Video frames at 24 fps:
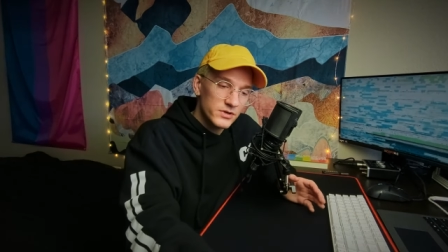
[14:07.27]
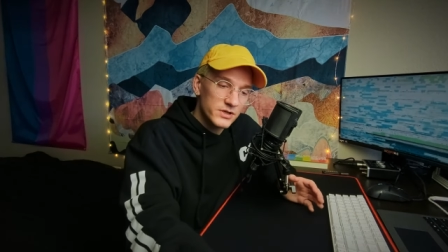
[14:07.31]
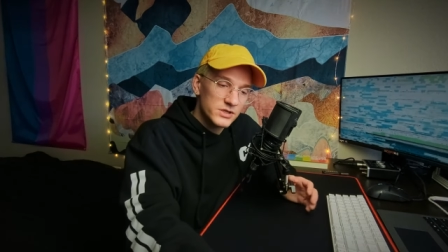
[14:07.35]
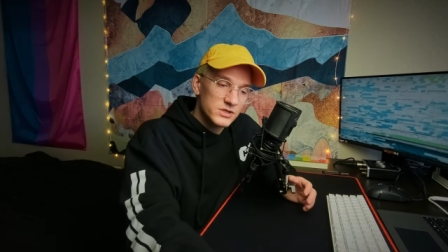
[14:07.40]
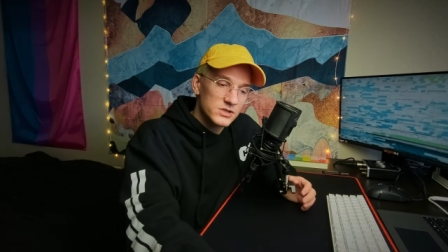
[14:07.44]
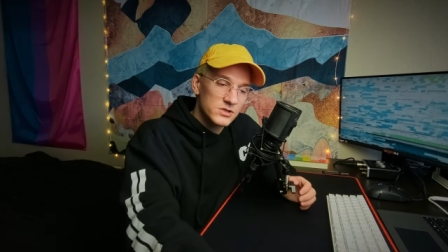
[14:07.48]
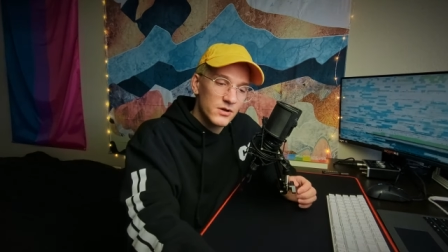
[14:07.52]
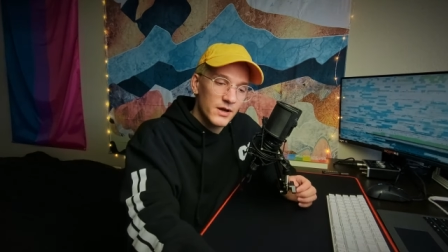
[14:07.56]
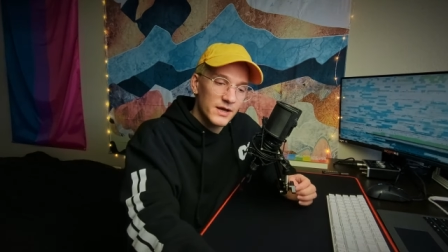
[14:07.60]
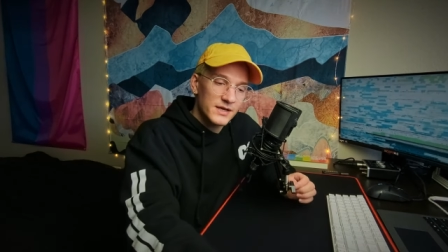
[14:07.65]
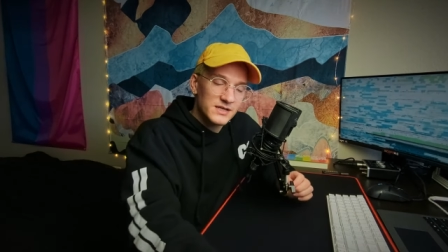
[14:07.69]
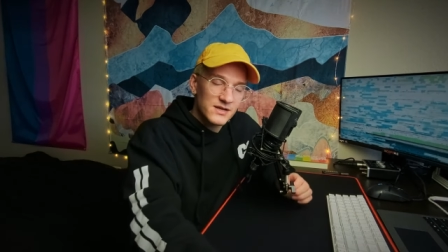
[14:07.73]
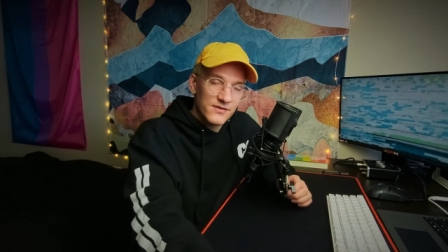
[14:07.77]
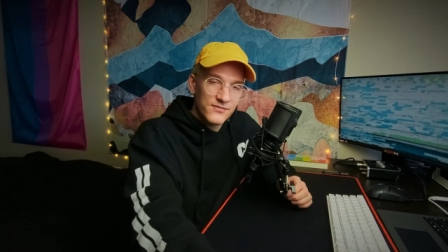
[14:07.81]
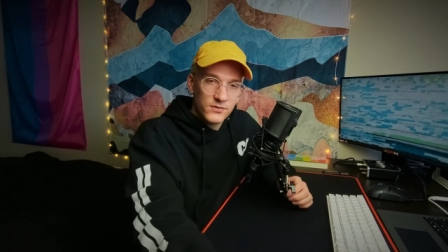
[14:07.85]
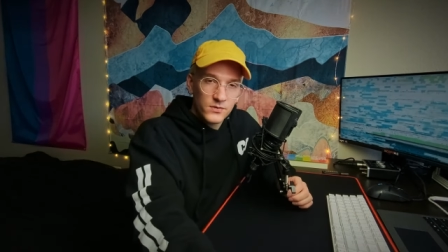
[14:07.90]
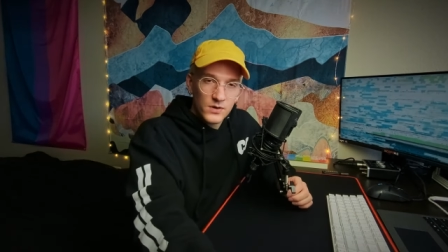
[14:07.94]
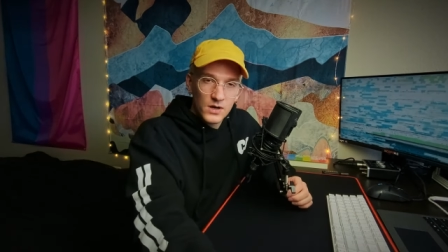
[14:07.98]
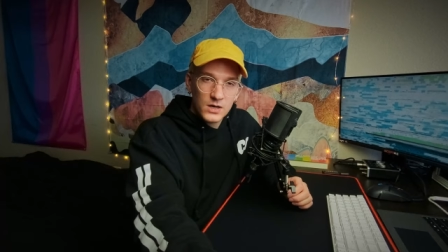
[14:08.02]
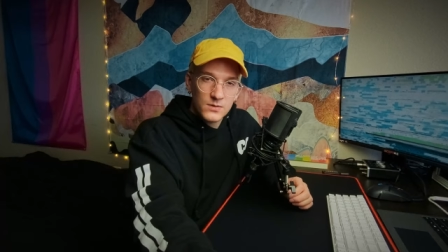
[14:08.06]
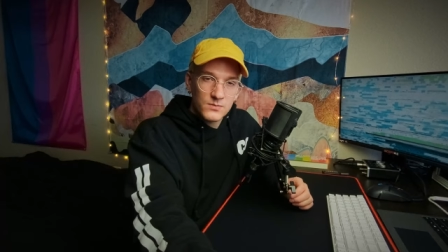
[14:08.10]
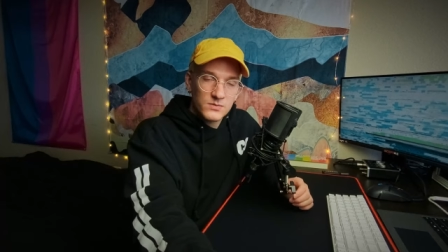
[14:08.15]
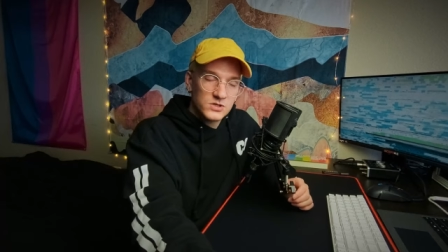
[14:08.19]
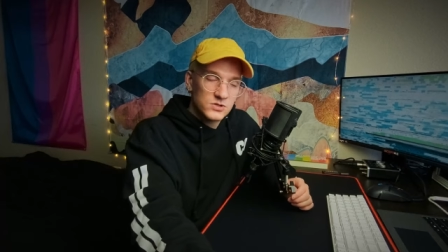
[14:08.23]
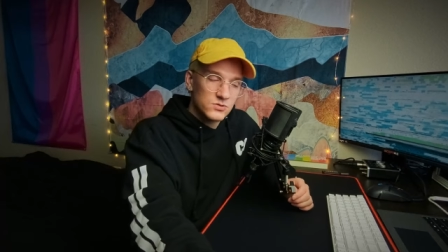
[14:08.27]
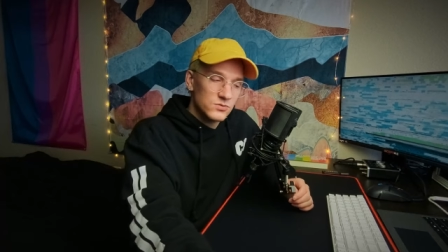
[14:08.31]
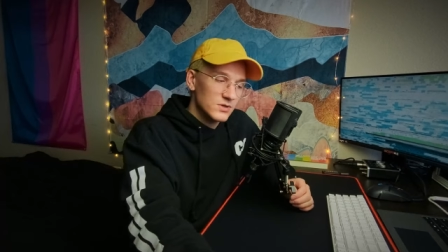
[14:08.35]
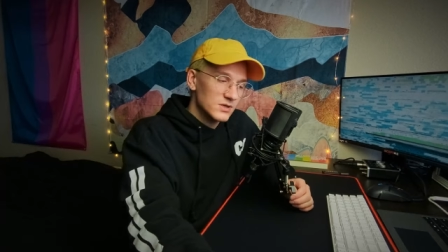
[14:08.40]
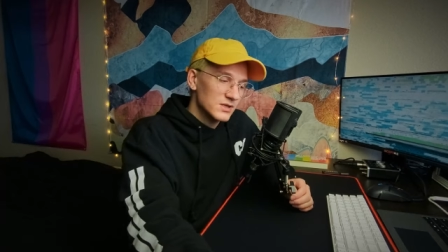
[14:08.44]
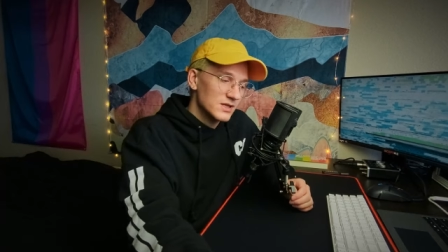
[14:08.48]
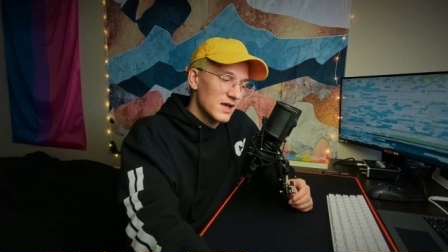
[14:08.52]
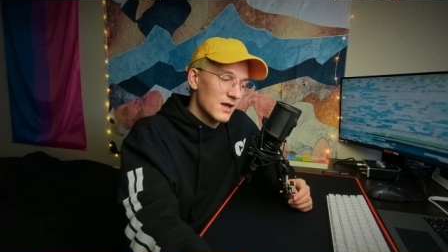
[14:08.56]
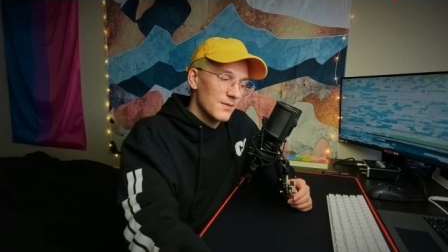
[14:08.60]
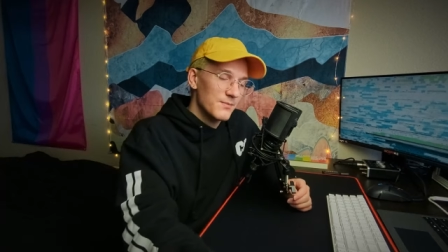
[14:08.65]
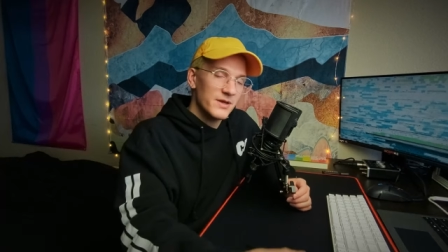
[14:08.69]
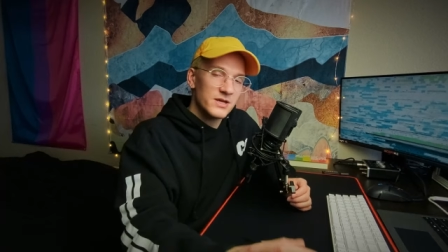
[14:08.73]
And so I definitely recommend
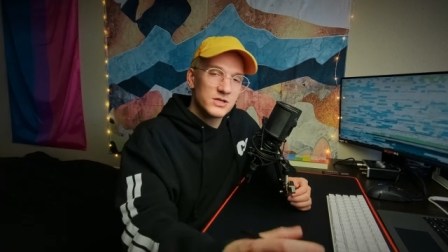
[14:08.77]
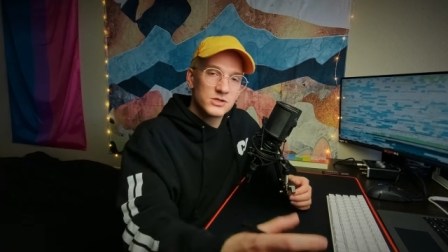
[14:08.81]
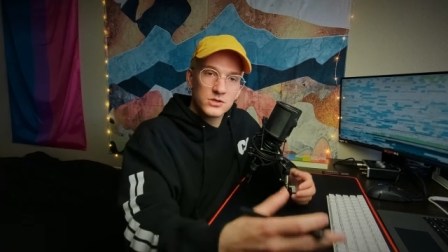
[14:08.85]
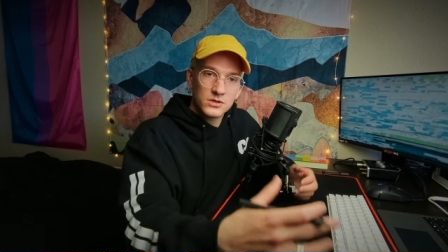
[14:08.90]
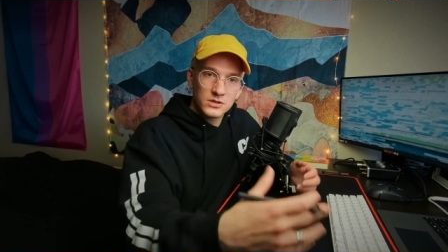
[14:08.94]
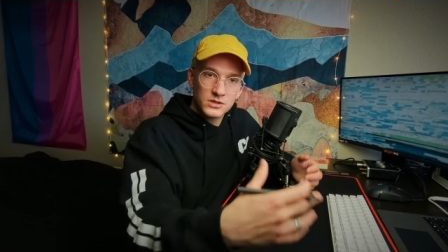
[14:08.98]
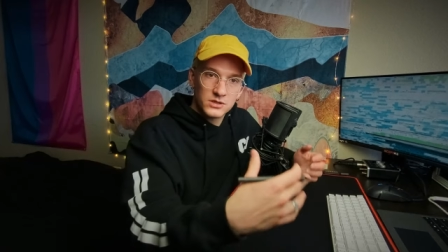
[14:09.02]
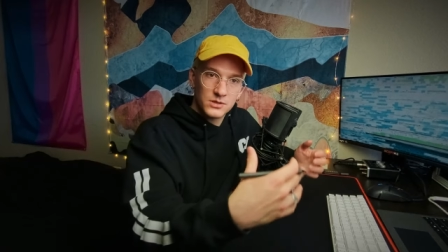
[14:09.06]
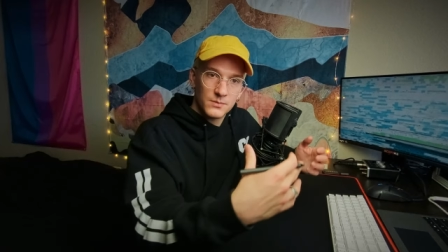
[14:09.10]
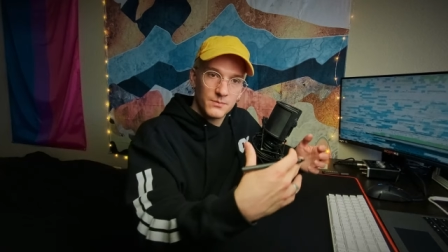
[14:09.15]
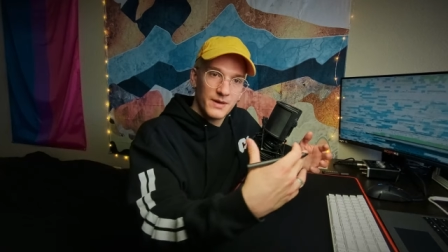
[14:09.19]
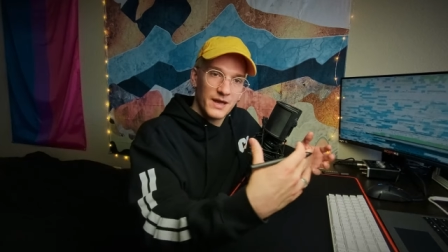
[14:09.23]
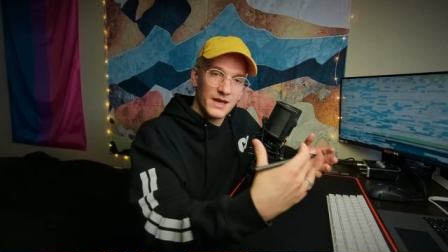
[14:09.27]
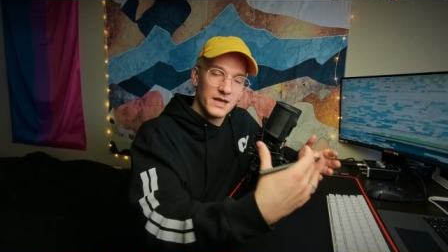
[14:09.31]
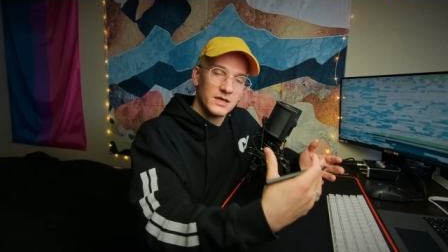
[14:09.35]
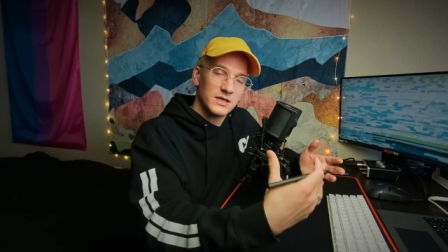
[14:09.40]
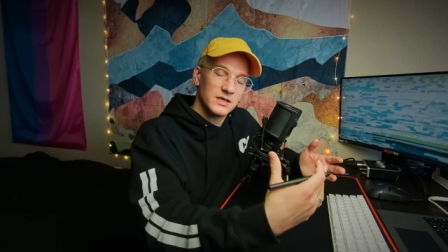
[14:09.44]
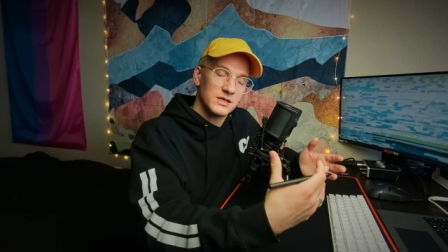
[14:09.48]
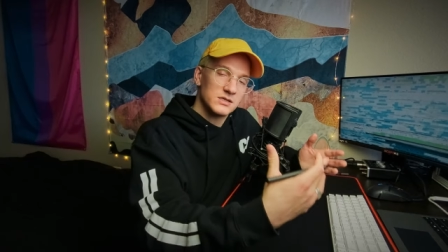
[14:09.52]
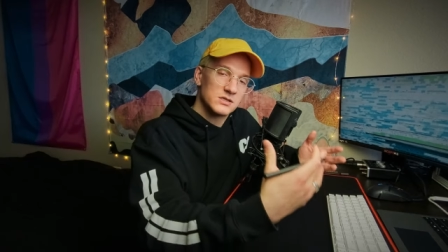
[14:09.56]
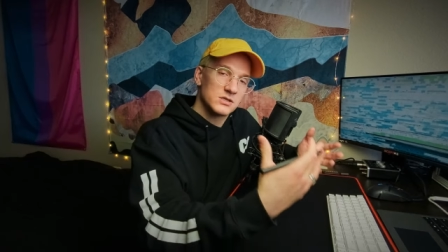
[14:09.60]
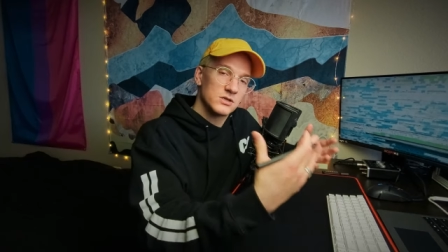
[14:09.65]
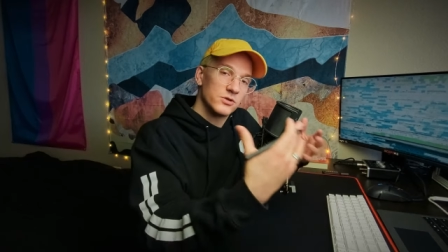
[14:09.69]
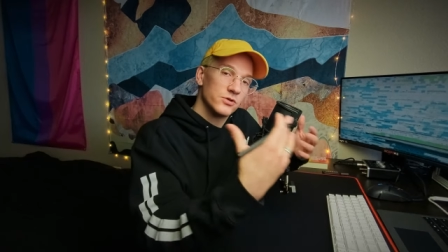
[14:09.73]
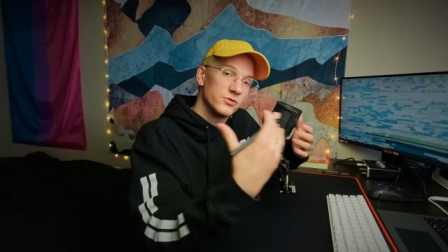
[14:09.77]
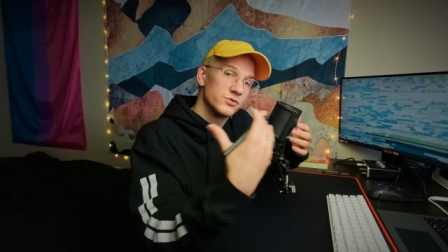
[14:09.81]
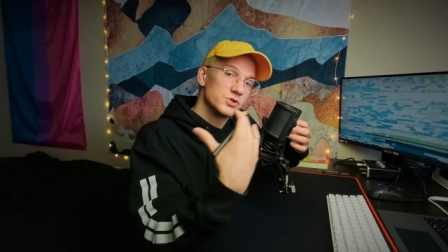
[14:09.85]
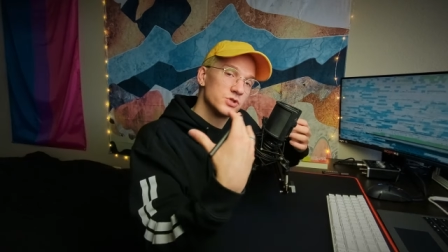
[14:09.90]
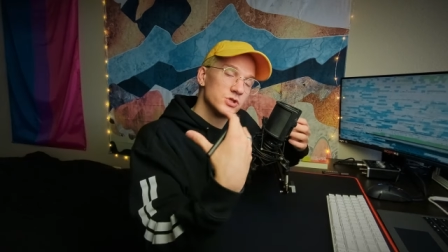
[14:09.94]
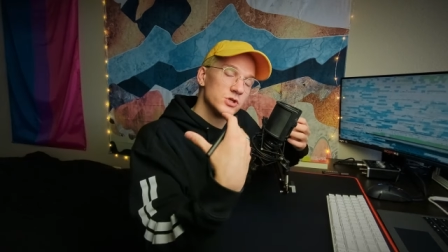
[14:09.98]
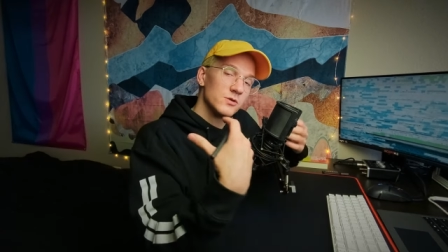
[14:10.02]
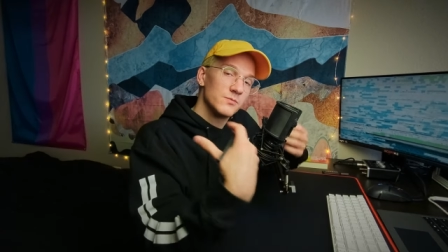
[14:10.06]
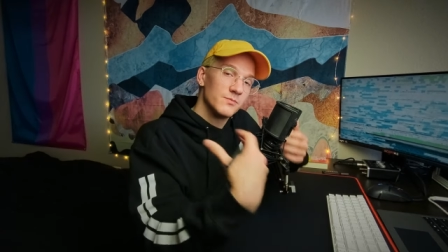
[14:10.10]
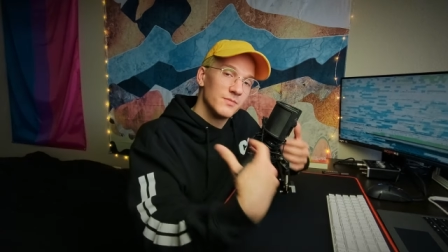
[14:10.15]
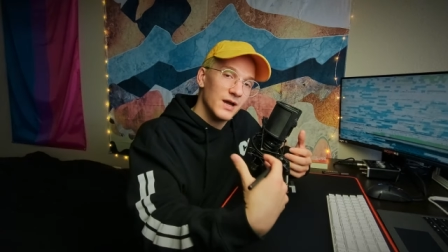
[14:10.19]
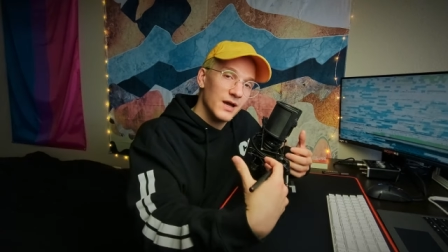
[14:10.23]
doing that. Make sure that the mic is close
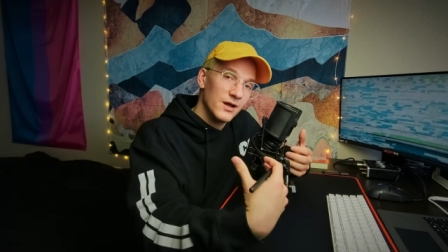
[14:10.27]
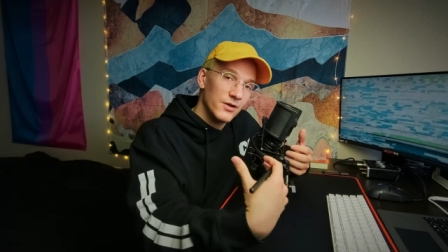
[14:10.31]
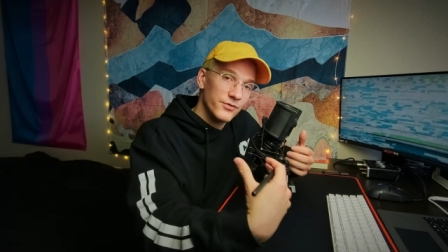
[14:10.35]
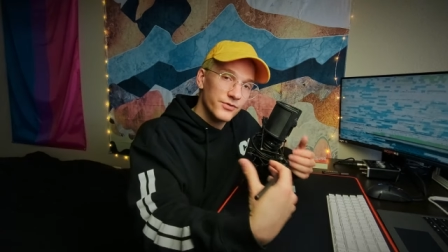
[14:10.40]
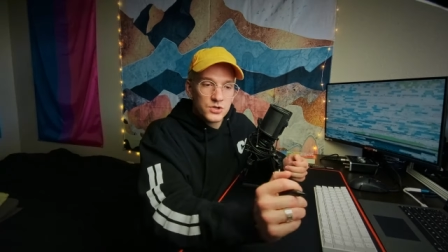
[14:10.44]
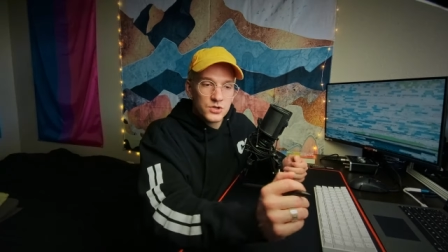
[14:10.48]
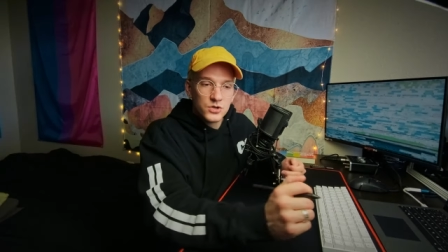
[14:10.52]
to your mouth.